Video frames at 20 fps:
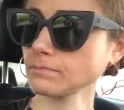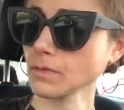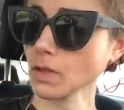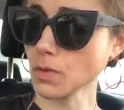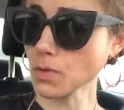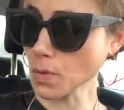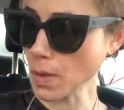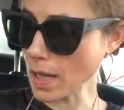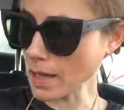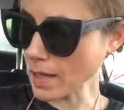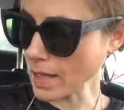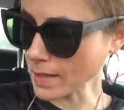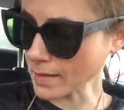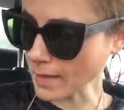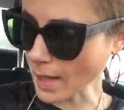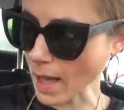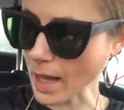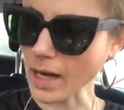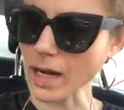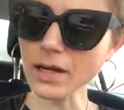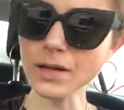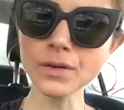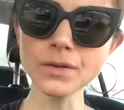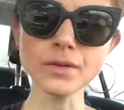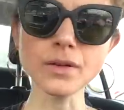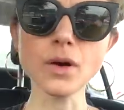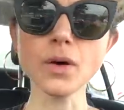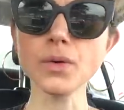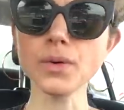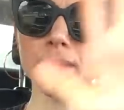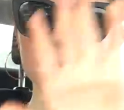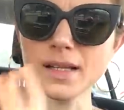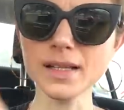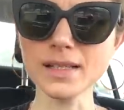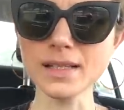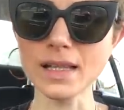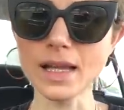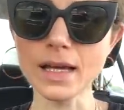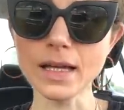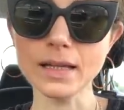Oh, I like that. I don't
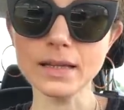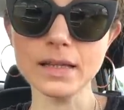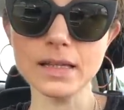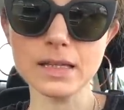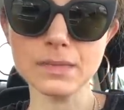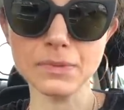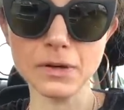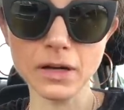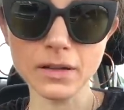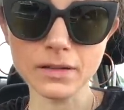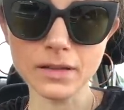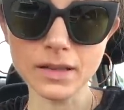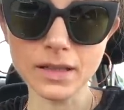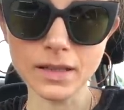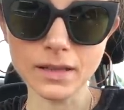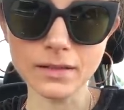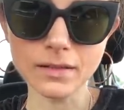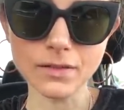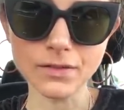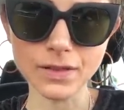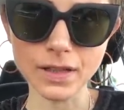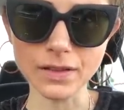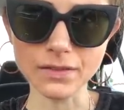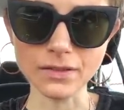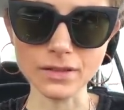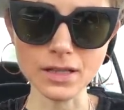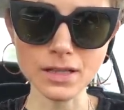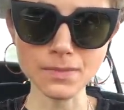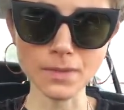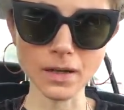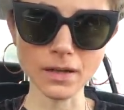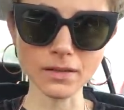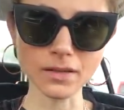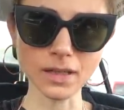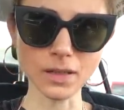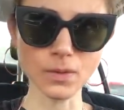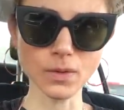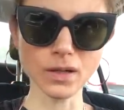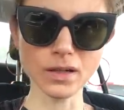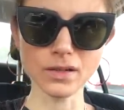always like the sparkling, the flavored
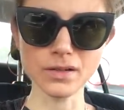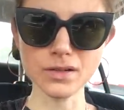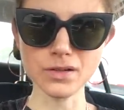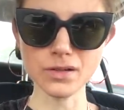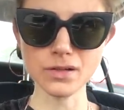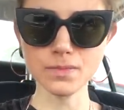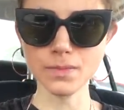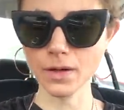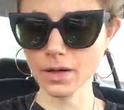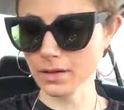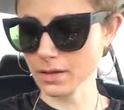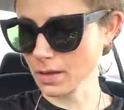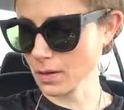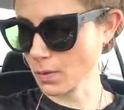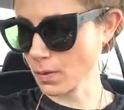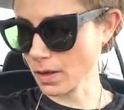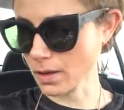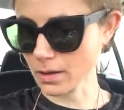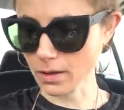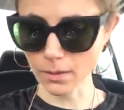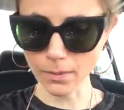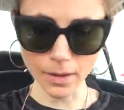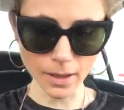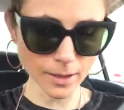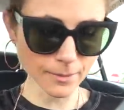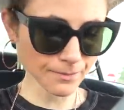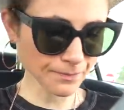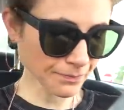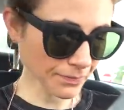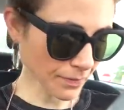sparkling waters or sparkling water, but